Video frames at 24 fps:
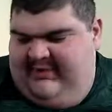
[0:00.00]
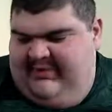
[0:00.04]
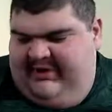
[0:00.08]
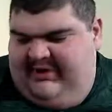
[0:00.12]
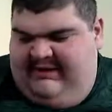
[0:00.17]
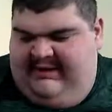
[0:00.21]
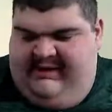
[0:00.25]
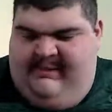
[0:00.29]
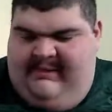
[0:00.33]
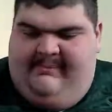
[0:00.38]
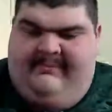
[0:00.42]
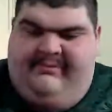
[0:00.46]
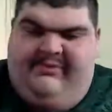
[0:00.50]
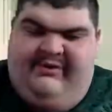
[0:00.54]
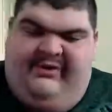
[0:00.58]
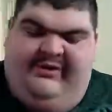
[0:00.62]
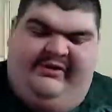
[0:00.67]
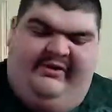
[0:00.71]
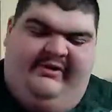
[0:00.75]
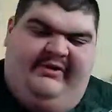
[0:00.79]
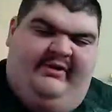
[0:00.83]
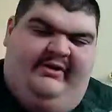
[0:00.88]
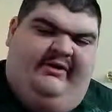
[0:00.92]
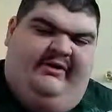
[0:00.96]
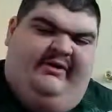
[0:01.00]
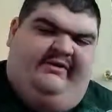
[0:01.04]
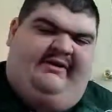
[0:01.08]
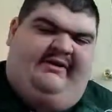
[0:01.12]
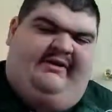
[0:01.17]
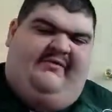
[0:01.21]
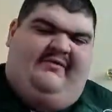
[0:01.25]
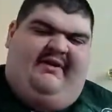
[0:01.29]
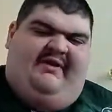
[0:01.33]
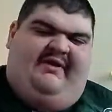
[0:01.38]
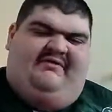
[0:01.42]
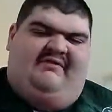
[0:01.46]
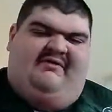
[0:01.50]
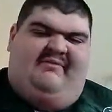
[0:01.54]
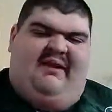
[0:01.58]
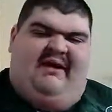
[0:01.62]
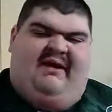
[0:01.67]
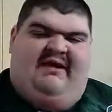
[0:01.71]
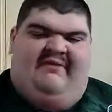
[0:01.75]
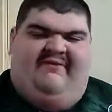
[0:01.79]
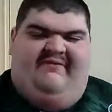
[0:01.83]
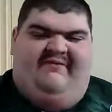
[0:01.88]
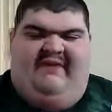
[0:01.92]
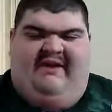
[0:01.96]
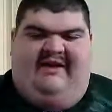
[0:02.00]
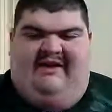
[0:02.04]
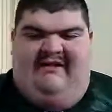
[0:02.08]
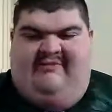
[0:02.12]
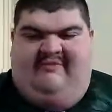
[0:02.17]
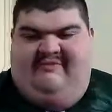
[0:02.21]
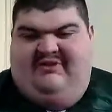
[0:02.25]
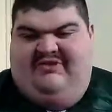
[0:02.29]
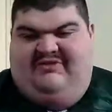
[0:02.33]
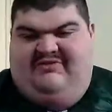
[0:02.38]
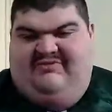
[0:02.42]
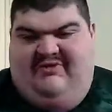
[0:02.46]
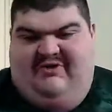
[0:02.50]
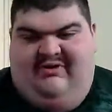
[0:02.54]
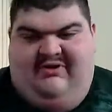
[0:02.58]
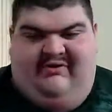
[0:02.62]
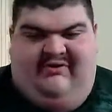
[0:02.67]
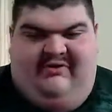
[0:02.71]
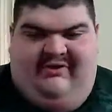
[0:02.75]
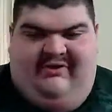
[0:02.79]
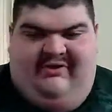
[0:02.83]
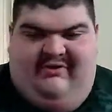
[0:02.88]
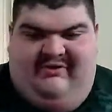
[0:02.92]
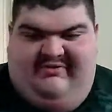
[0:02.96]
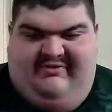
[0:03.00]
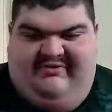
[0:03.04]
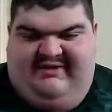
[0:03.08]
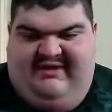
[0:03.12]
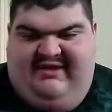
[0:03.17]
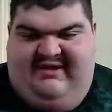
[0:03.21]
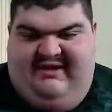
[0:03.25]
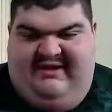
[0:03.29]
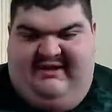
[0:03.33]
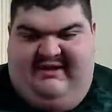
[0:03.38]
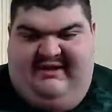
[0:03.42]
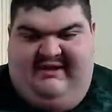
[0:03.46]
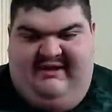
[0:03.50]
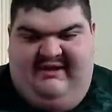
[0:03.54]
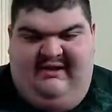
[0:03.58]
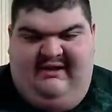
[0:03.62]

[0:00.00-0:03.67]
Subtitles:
Then we have the main event, which we all know the